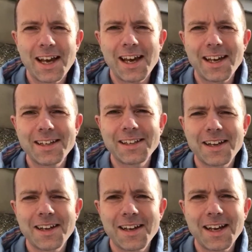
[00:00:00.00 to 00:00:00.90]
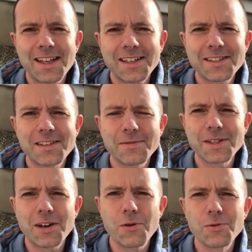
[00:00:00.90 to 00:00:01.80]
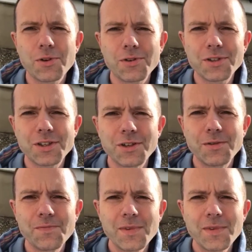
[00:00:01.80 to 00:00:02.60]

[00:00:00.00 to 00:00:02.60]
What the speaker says: and that's something to hold on to.